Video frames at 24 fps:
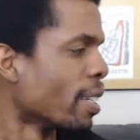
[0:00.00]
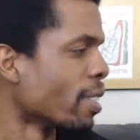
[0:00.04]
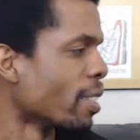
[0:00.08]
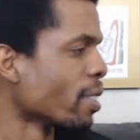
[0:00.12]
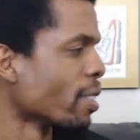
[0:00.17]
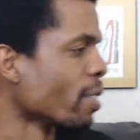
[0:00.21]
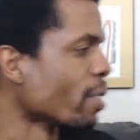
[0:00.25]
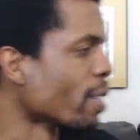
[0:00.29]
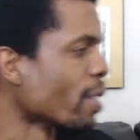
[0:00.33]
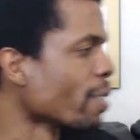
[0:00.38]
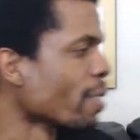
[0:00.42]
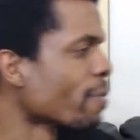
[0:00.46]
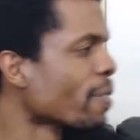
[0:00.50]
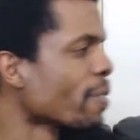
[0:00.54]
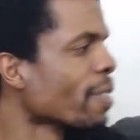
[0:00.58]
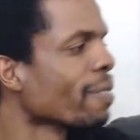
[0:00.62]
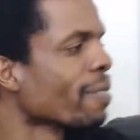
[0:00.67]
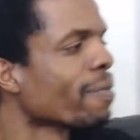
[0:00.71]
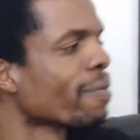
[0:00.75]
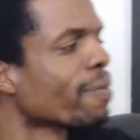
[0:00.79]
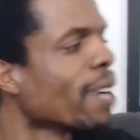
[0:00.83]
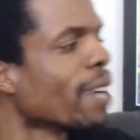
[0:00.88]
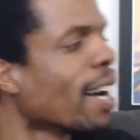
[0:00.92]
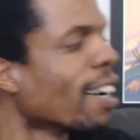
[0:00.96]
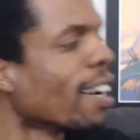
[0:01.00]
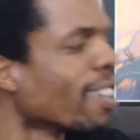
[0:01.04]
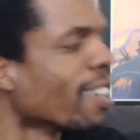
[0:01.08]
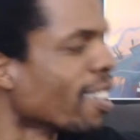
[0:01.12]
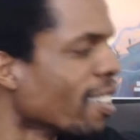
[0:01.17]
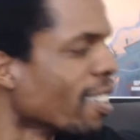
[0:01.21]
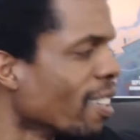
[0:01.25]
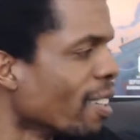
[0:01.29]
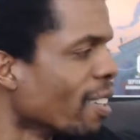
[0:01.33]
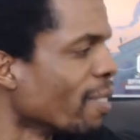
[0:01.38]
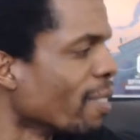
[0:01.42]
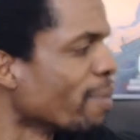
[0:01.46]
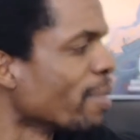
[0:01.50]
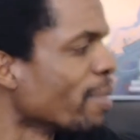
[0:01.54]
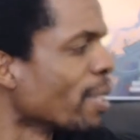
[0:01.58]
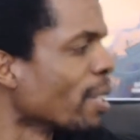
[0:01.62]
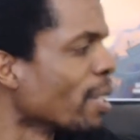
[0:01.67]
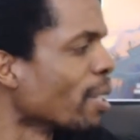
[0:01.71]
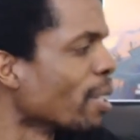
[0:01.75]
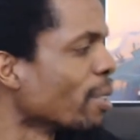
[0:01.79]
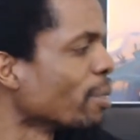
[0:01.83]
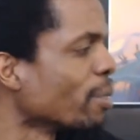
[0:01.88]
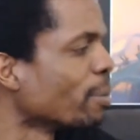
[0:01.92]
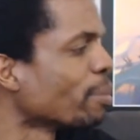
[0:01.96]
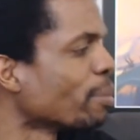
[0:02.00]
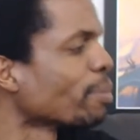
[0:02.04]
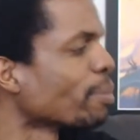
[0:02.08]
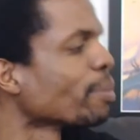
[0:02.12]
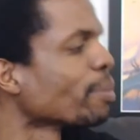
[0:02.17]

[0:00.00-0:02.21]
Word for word: So they fit fine enough, you know